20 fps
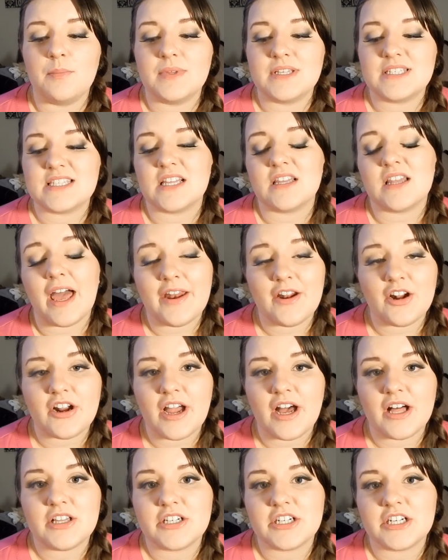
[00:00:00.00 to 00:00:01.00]
It's a lighter
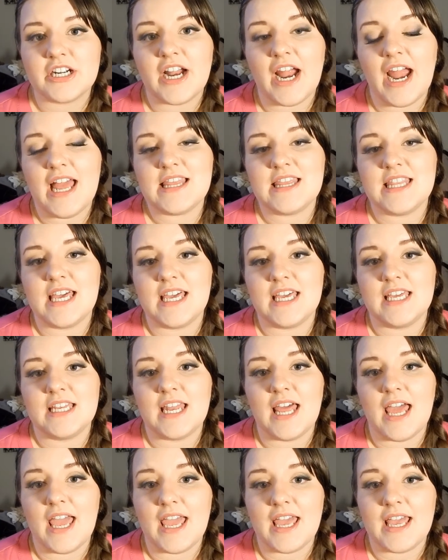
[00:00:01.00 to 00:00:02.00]
color and
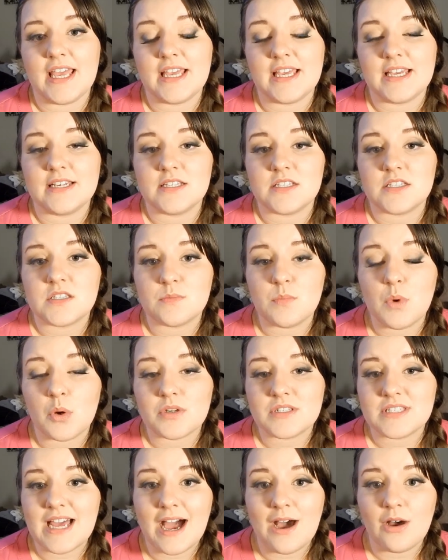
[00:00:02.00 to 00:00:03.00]
then a
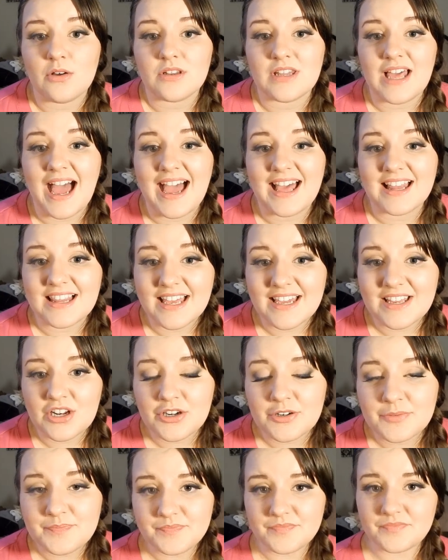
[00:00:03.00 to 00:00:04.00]
smoked out
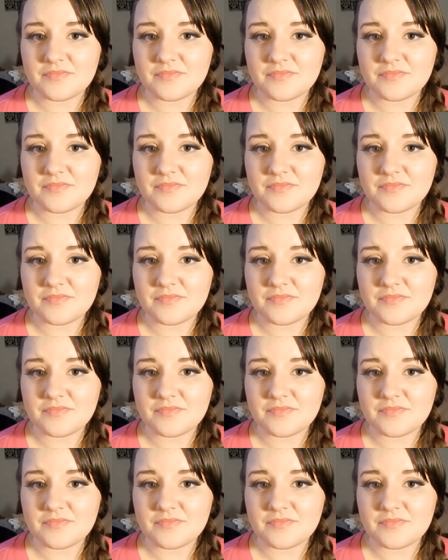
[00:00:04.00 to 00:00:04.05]
eyeliner.